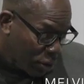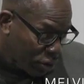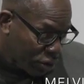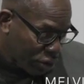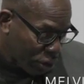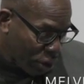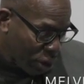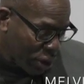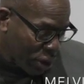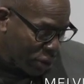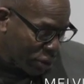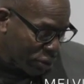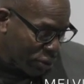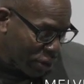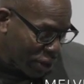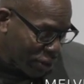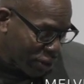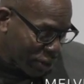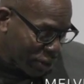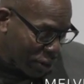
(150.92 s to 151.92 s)
Shirley
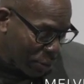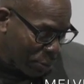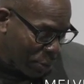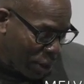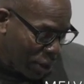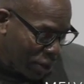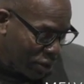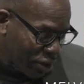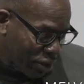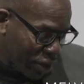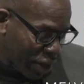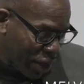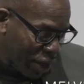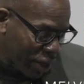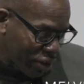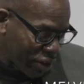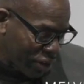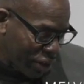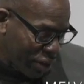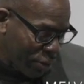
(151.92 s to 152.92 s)
Chisholm
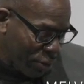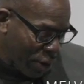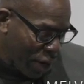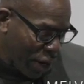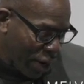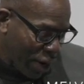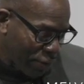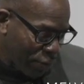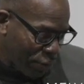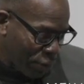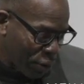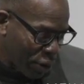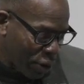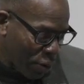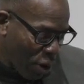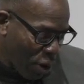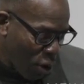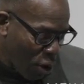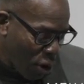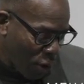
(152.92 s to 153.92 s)
said she ran for
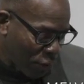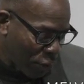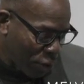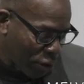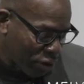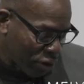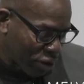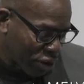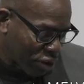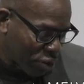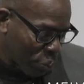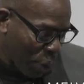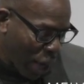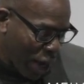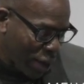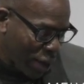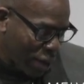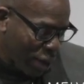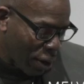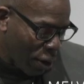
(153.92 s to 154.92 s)
the office
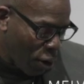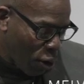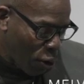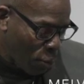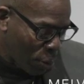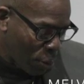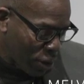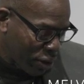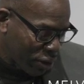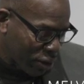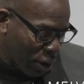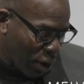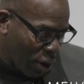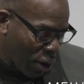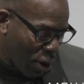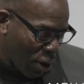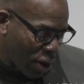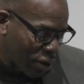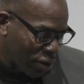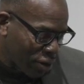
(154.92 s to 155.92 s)
despite the hopeless
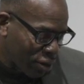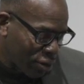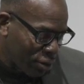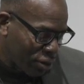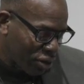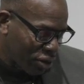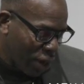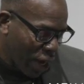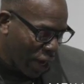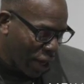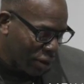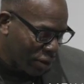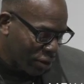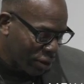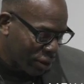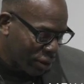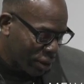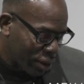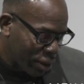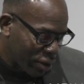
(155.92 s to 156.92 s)
odds to challenge
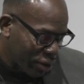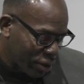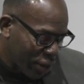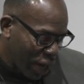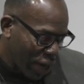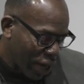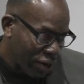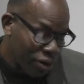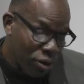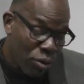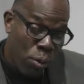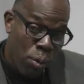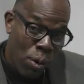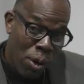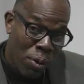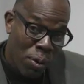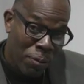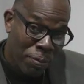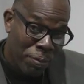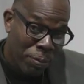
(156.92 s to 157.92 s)
the status
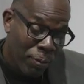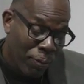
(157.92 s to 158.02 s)
quo.